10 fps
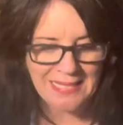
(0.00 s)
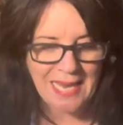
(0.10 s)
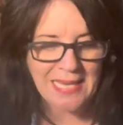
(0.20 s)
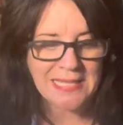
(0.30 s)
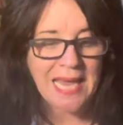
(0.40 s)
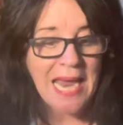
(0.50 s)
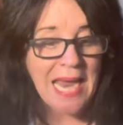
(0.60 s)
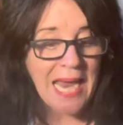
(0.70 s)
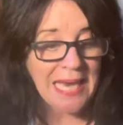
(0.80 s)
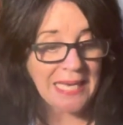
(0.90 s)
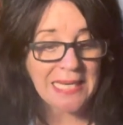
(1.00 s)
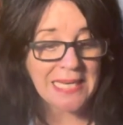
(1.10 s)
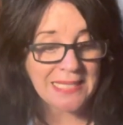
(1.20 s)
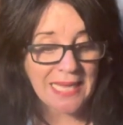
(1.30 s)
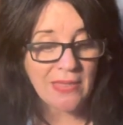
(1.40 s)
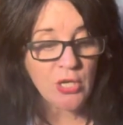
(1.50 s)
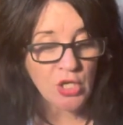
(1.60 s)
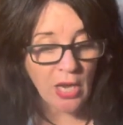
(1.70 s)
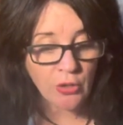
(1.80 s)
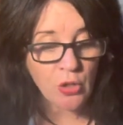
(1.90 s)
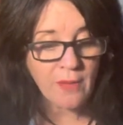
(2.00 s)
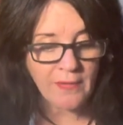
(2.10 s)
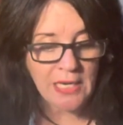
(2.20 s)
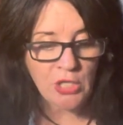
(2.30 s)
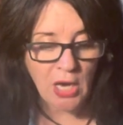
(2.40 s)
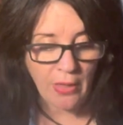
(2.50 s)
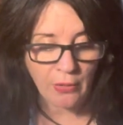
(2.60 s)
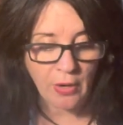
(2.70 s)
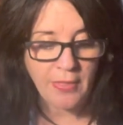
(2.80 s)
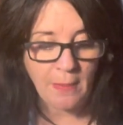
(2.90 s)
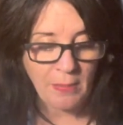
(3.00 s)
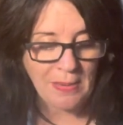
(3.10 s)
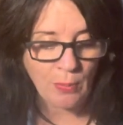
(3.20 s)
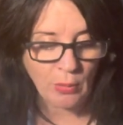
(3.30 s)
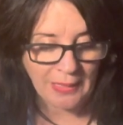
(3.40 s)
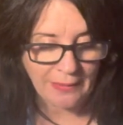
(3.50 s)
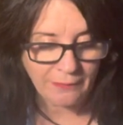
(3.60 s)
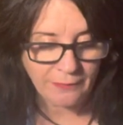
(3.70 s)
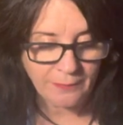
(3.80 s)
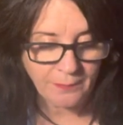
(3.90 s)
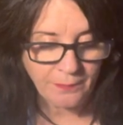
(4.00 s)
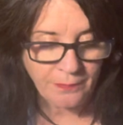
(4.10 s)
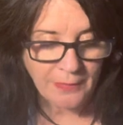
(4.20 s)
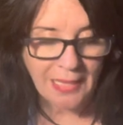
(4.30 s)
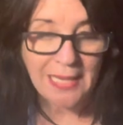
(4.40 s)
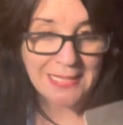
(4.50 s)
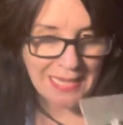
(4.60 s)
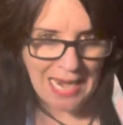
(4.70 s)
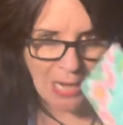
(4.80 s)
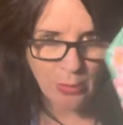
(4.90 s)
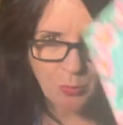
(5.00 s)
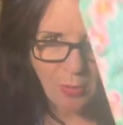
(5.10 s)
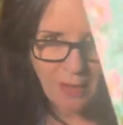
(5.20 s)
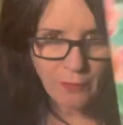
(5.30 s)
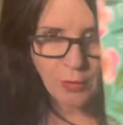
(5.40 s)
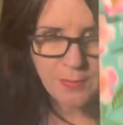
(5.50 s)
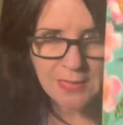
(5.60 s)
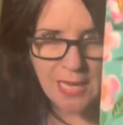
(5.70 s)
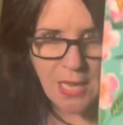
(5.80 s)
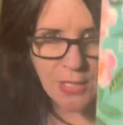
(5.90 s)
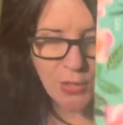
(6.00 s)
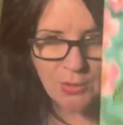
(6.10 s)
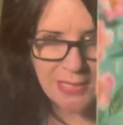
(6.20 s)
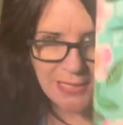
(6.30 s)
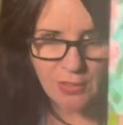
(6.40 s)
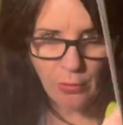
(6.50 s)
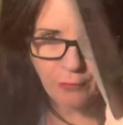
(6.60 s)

says, it is in the shelter of each other that people live. It's an Irish Proverbs. So see, so the